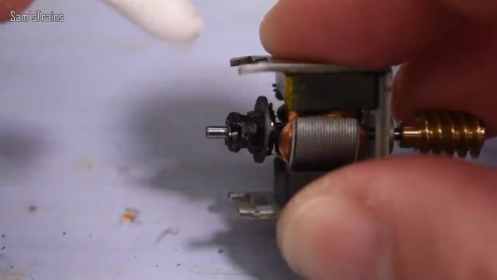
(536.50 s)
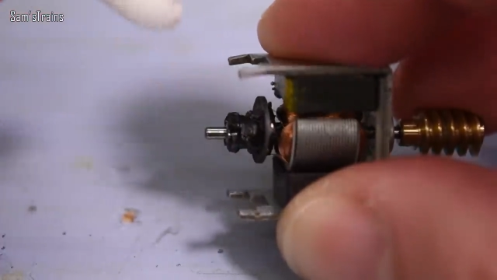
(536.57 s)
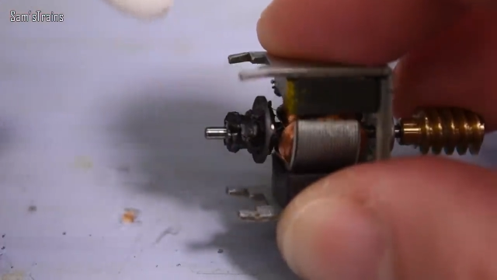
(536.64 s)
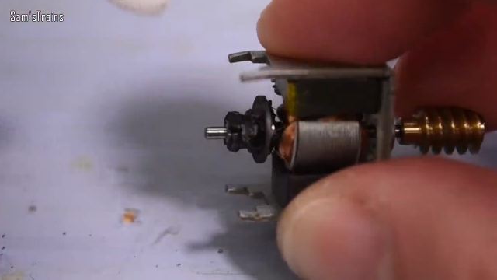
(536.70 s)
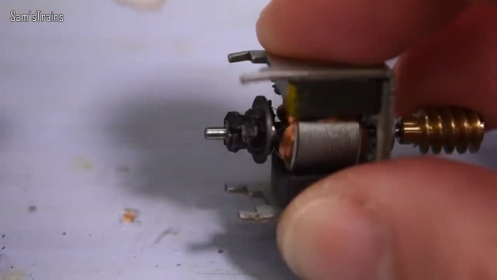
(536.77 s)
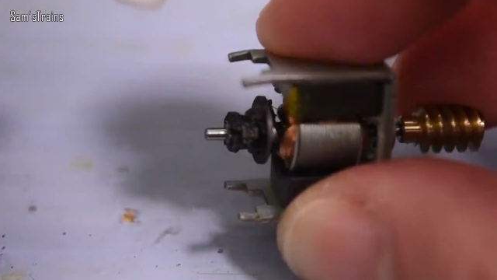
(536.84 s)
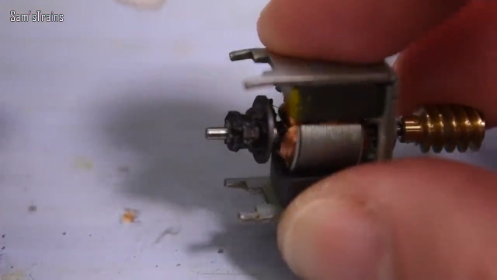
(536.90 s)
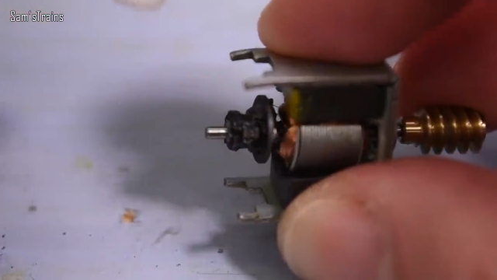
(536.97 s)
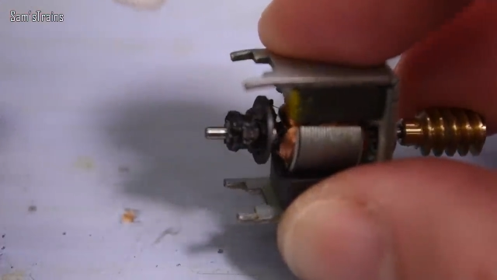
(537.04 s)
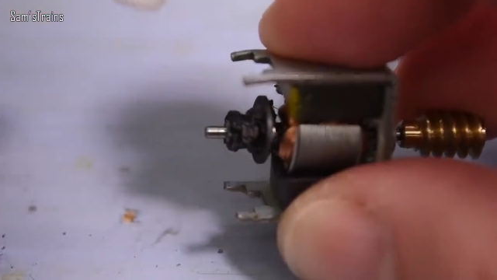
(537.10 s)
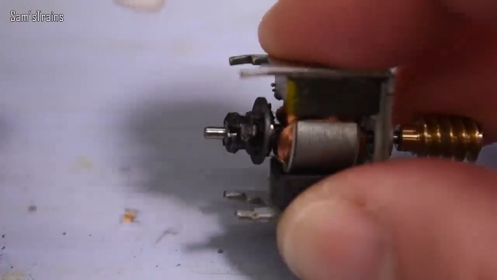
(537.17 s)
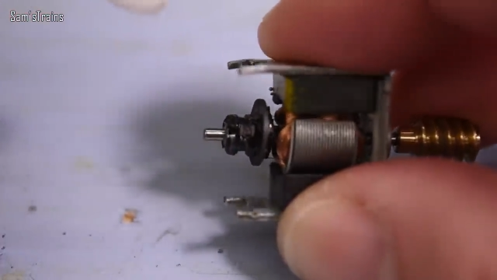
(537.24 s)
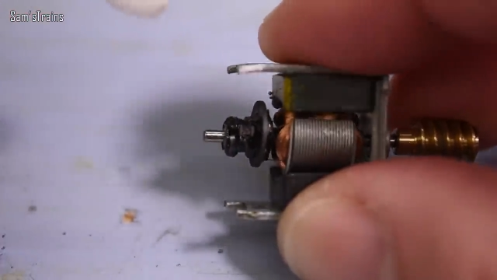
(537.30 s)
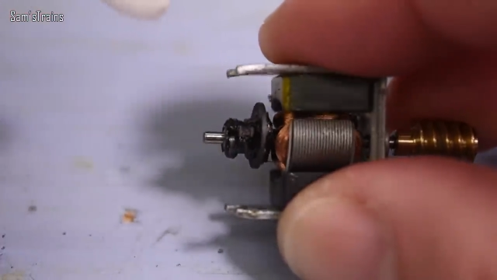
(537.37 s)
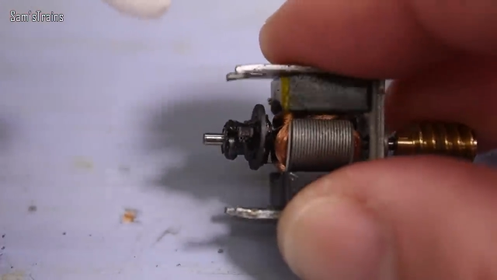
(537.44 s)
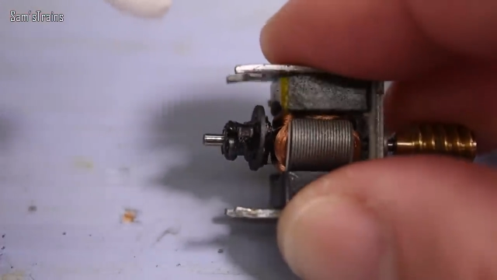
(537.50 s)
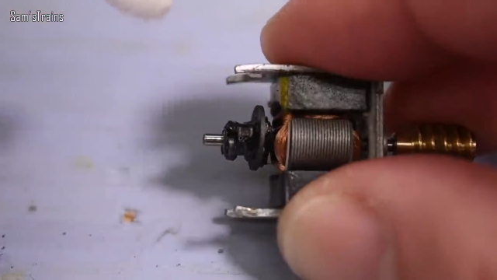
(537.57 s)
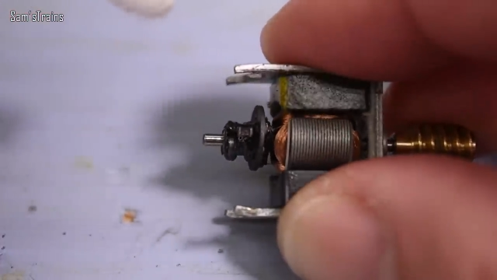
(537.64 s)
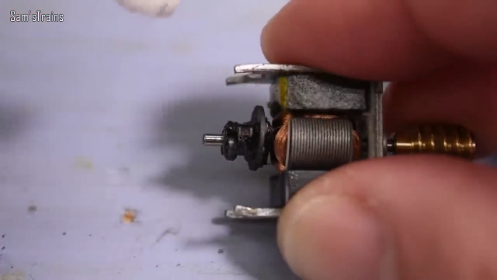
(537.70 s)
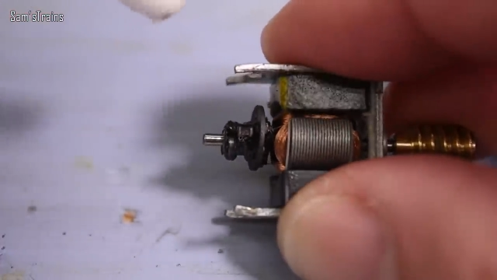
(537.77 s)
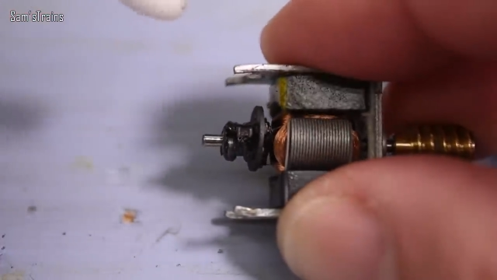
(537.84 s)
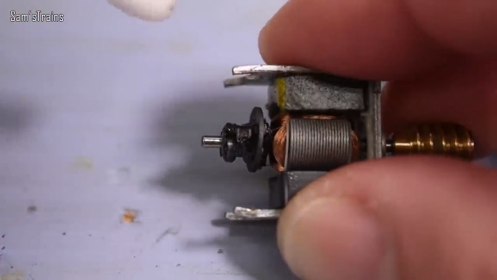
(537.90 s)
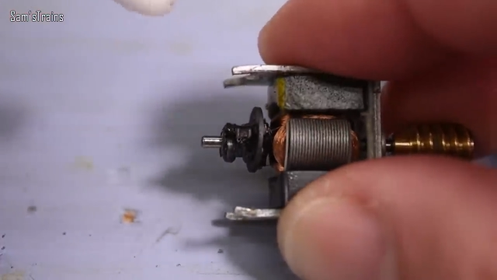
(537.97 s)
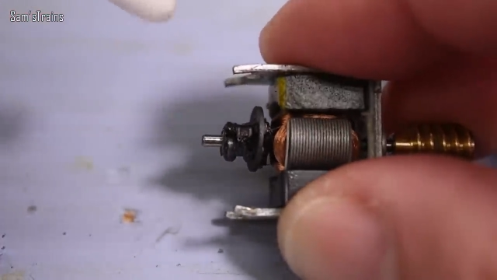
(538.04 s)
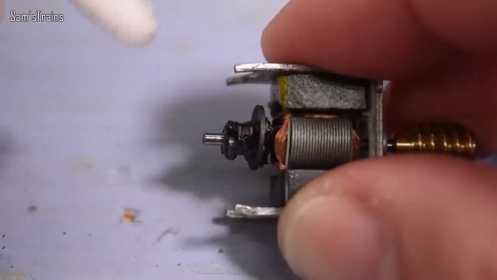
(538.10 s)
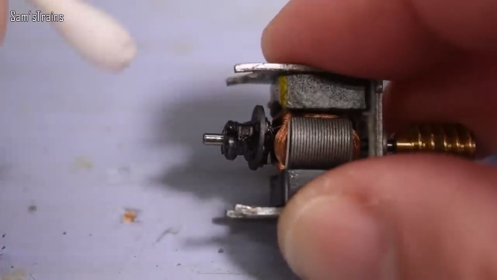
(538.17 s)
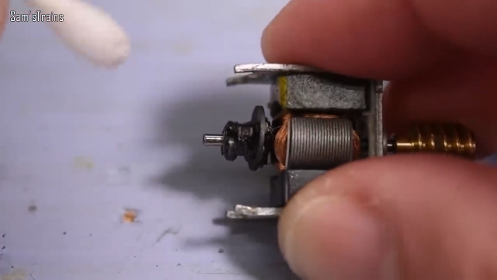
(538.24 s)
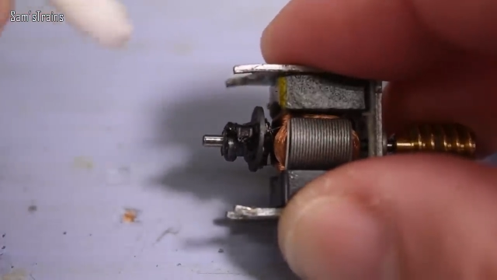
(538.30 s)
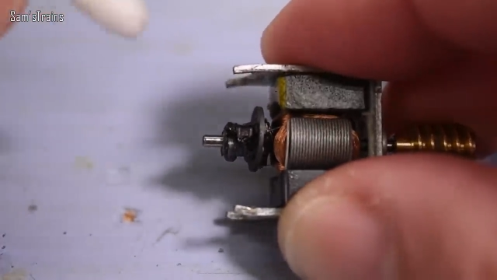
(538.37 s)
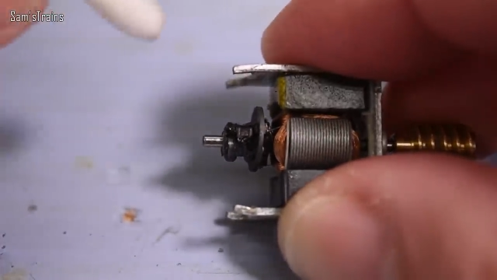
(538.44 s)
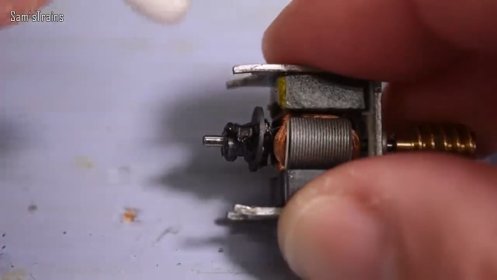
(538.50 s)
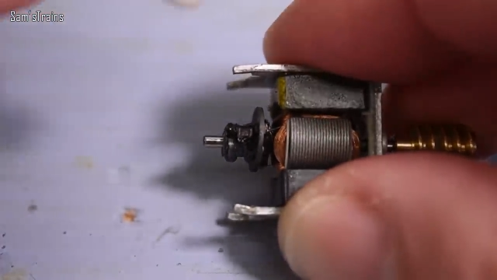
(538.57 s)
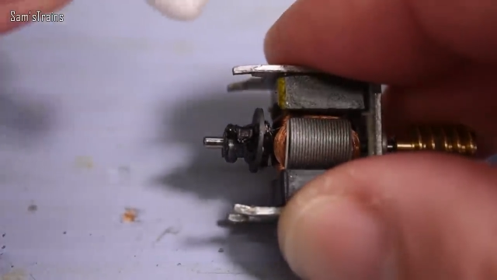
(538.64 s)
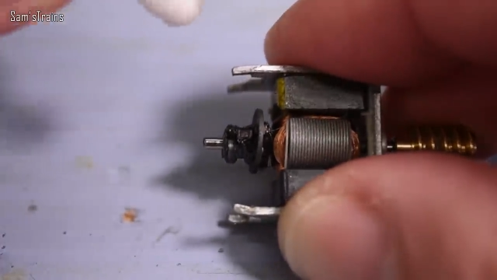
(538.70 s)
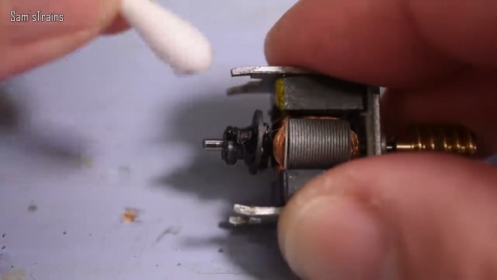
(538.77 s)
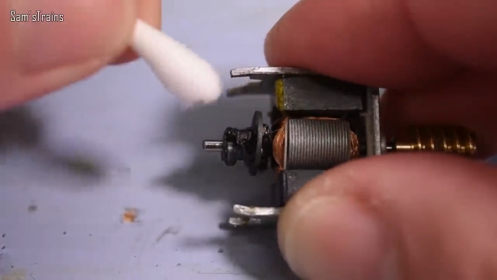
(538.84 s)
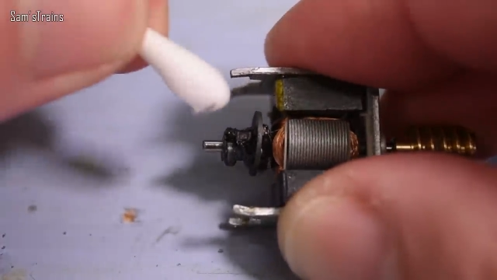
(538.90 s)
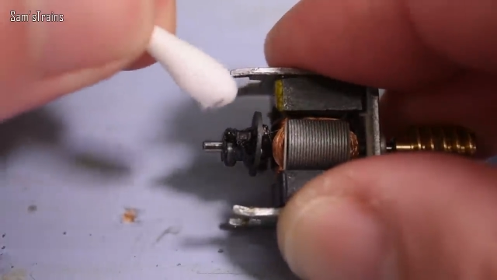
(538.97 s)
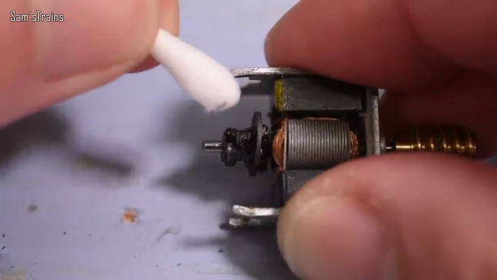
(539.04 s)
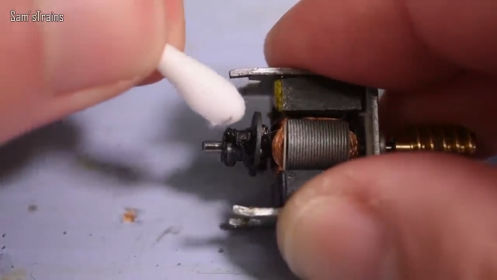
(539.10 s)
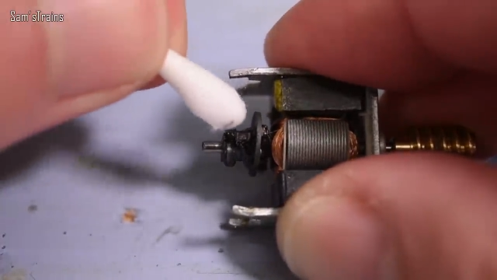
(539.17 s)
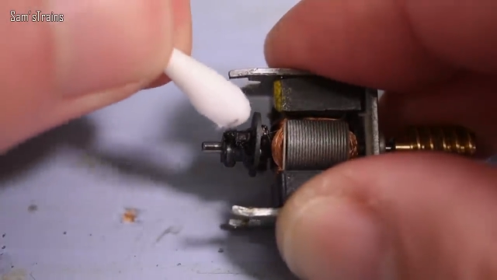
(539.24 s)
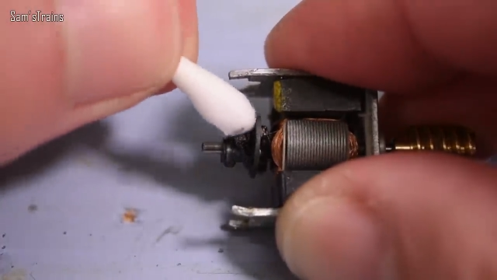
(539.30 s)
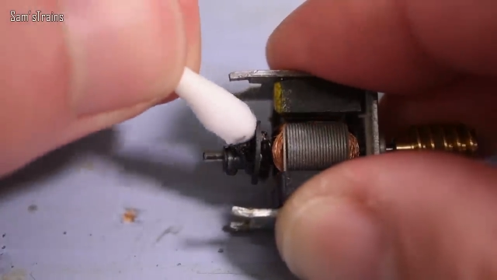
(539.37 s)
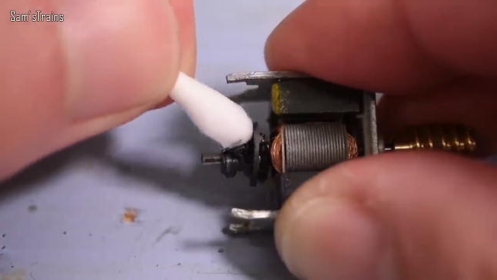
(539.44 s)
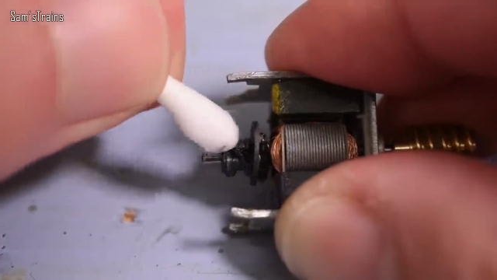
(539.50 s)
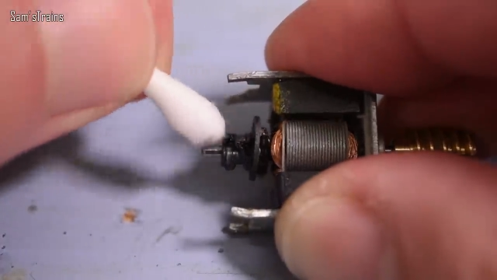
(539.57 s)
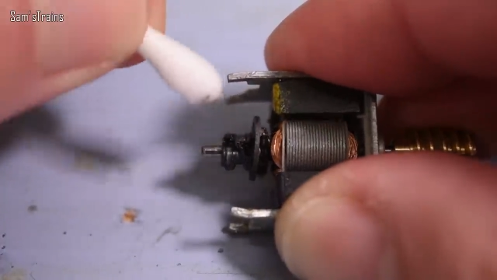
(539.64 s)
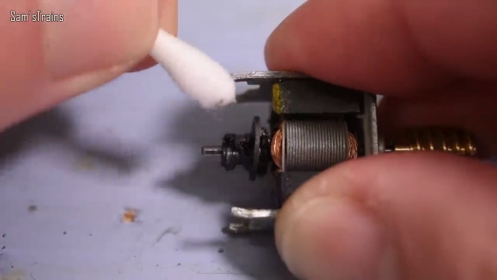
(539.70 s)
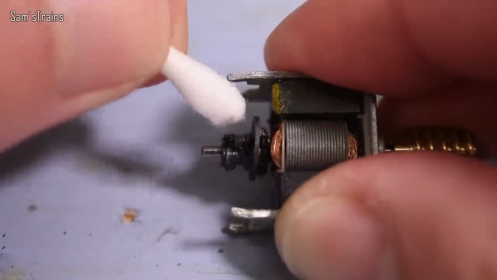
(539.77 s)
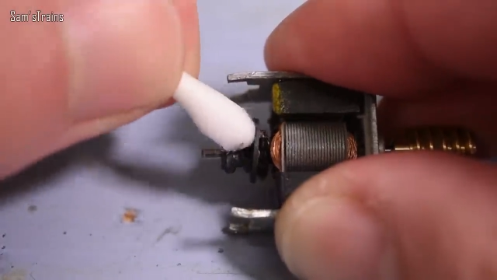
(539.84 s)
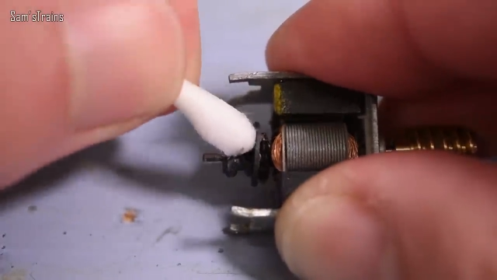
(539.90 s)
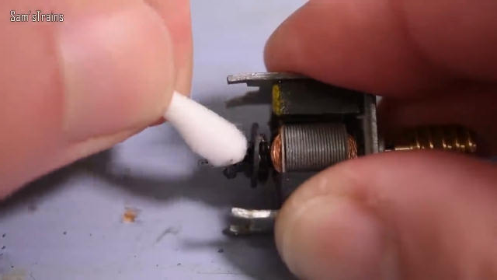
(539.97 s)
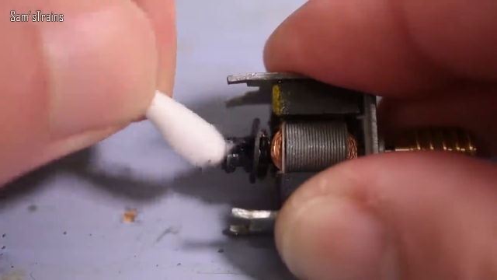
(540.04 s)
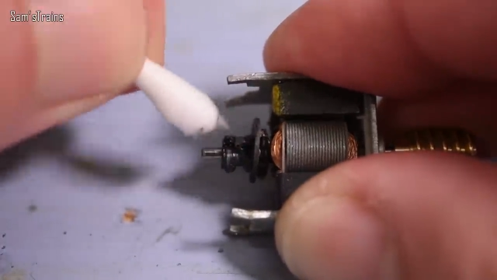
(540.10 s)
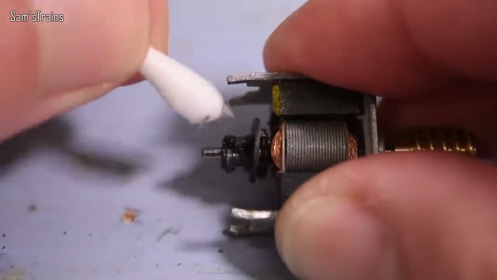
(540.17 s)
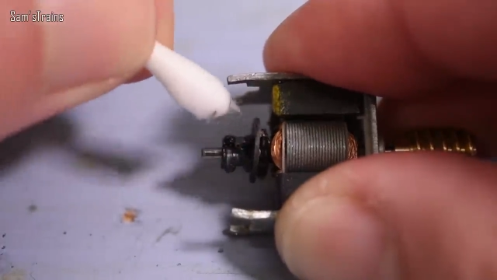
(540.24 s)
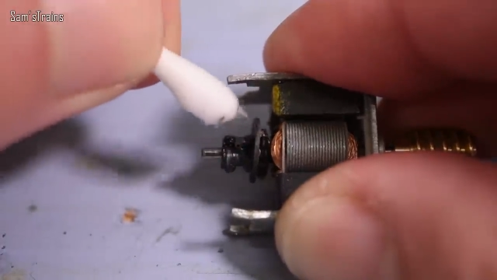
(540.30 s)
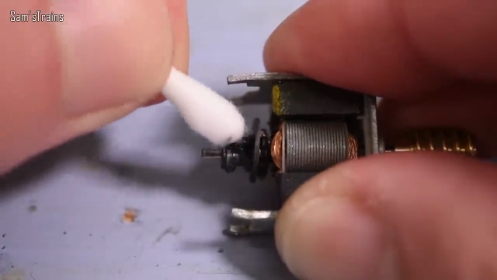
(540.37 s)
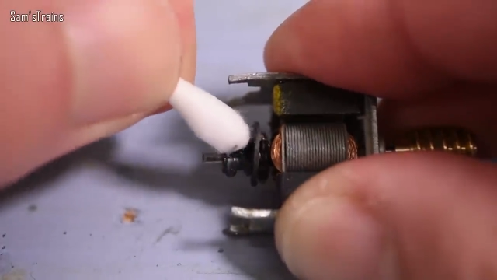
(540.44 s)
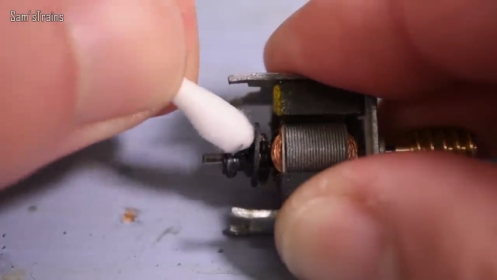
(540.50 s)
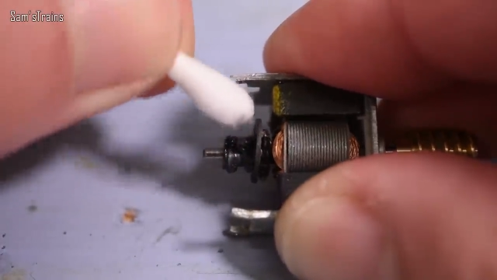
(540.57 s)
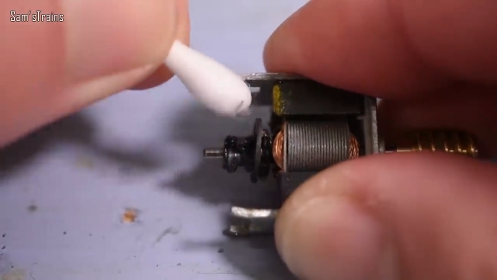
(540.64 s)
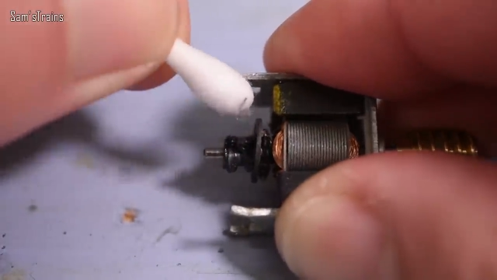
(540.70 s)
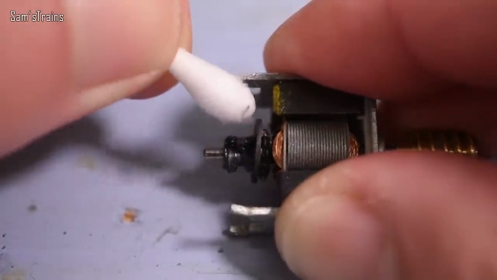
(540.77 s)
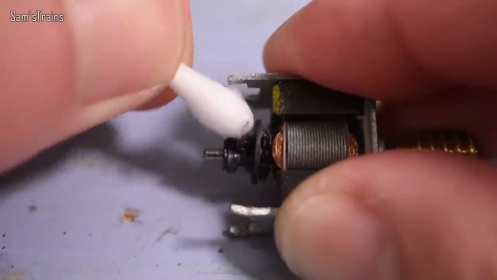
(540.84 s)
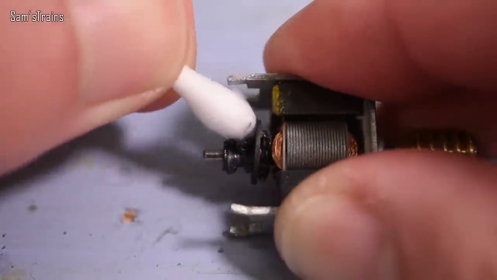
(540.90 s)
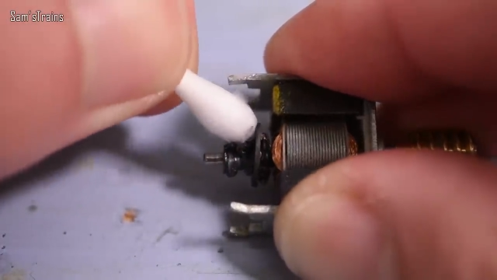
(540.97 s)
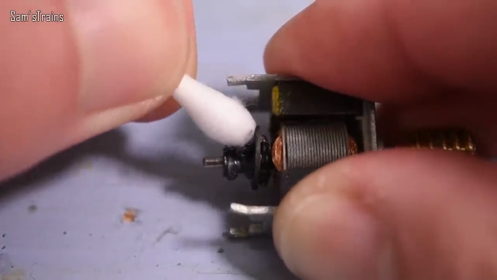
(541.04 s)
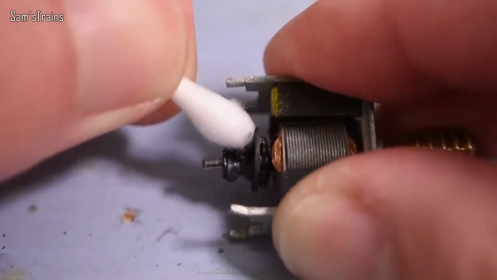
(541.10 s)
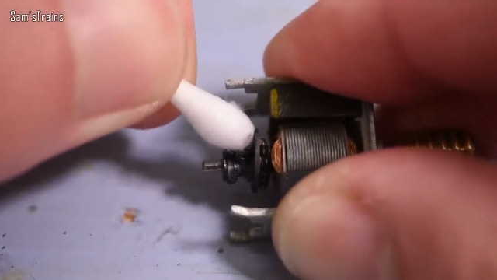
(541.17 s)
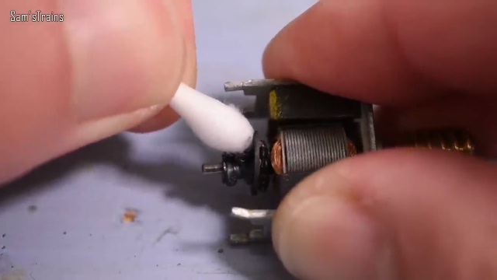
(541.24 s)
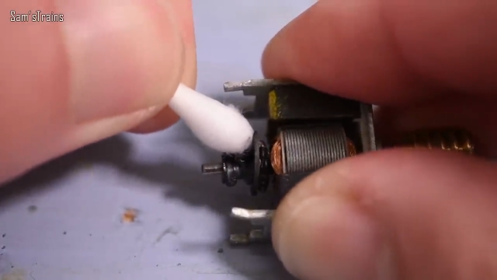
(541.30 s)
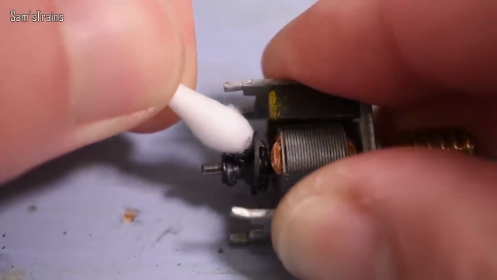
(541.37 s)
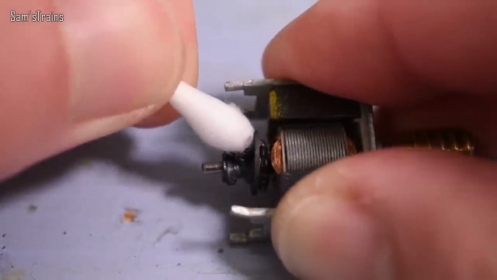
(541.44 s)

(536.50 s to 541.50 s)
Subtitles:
Nobody's mouth can be seen.